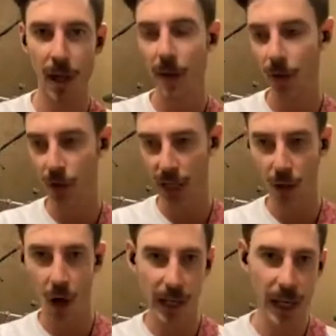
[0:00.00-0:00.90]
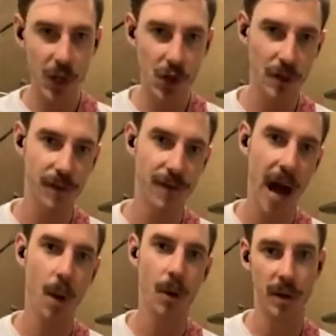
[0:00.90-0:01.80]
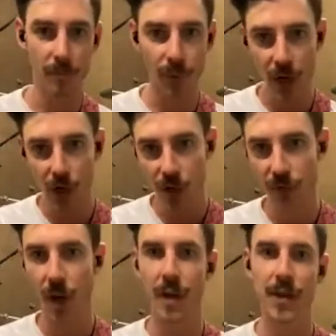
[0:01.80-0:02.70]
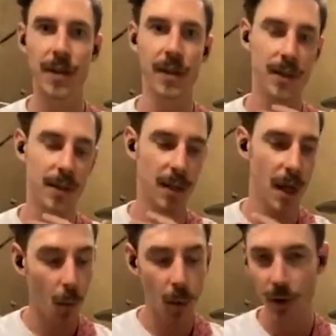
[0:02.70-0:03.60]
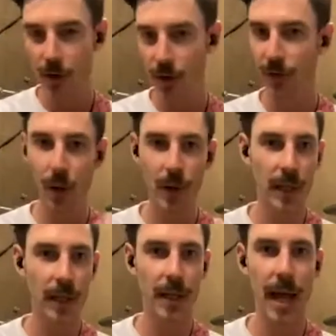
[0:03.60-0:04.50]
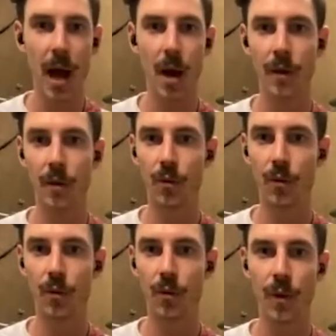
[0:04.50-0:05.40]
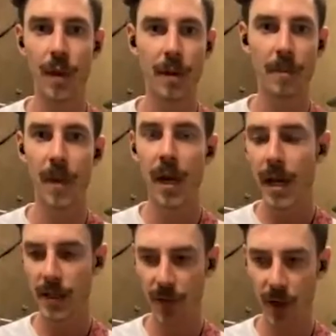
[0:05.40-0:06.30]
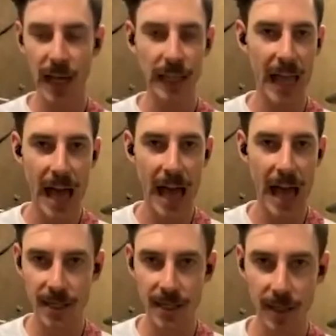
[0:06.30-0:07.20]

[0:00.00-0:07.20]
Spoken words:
There's elongation of vowel, compression of consonants. Words are flowing in and out. The rhythm is very elastic.